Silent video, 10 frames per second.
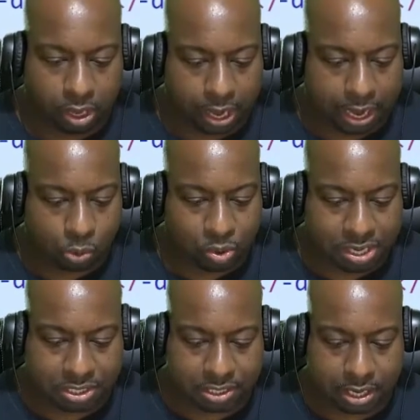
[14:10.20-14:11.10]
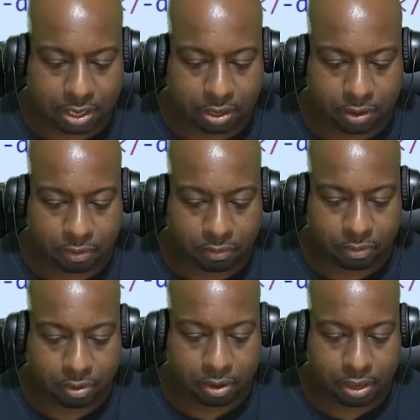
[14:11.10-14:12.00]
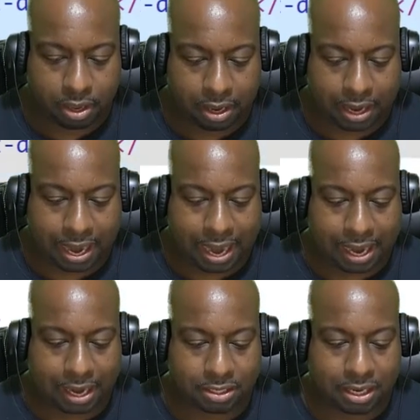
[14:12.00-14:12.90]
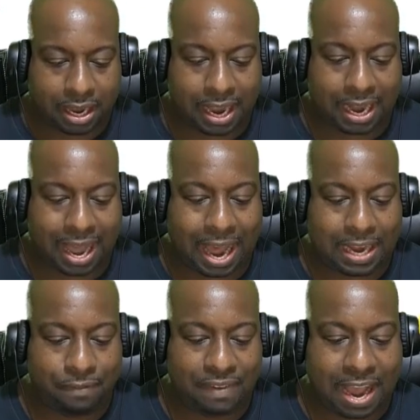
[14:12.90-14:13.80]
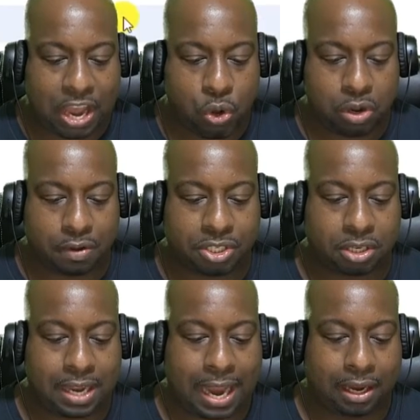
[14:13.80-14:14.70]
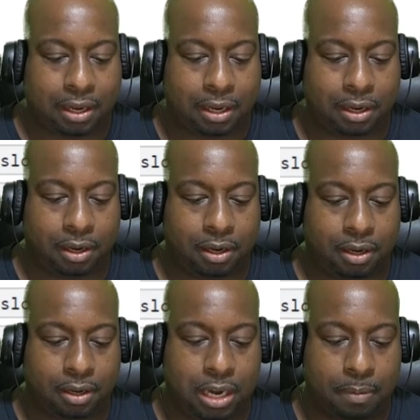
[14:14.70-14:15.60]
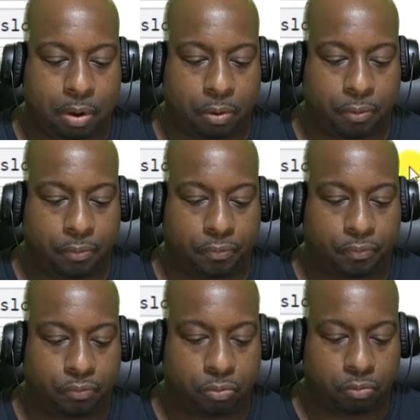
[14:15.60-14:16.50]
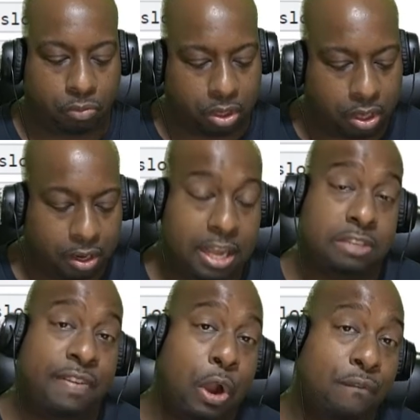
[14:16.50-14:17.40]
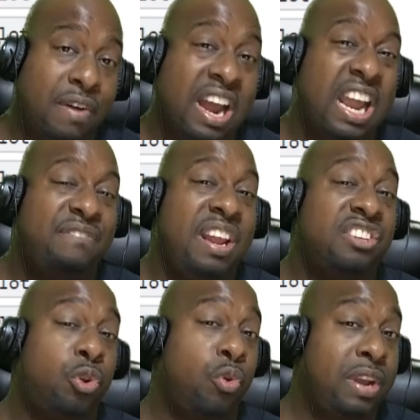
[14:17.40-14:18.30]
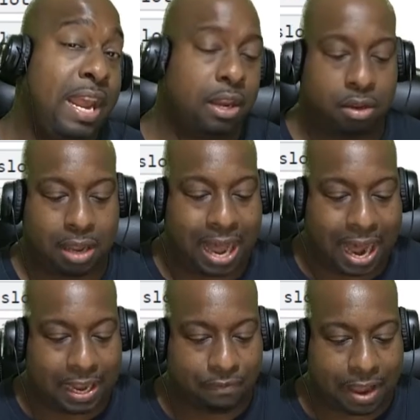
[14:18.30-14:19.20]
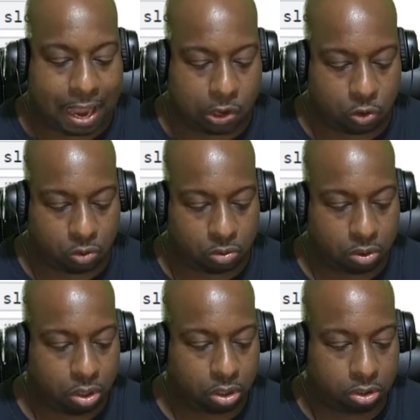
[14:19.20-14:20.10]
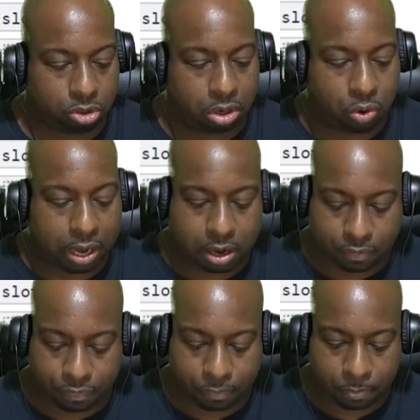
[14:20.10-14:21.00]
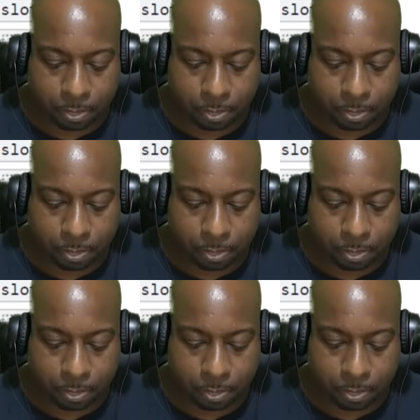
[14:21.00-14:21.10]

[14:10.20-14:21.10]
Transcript: and we see it has an ID value of select demo. Let's verify if it is a unique ID value. Control F,